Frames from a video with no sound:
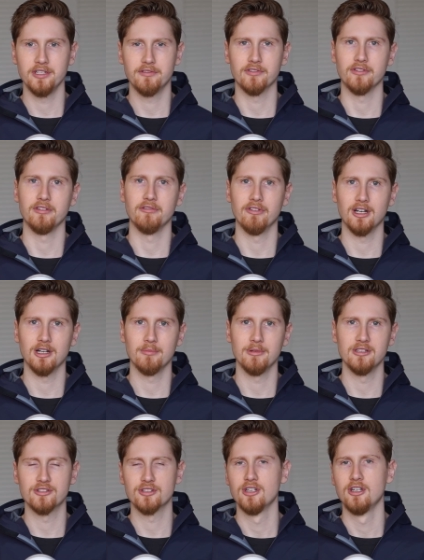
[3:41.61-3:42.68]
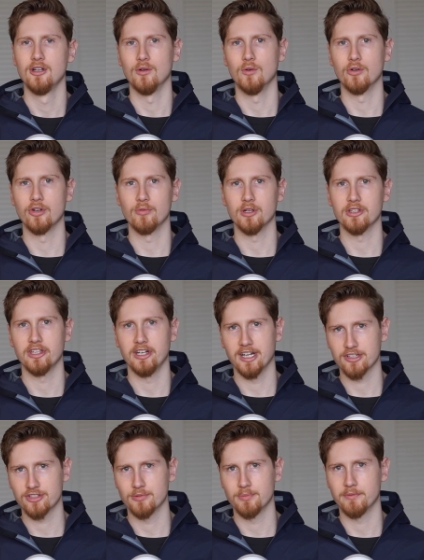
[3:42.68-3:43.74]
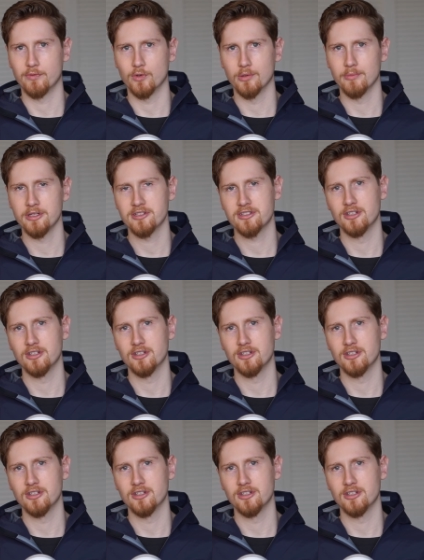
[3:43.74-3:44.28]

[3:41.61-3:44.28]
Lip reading: for the environment, or do you want the extra performance?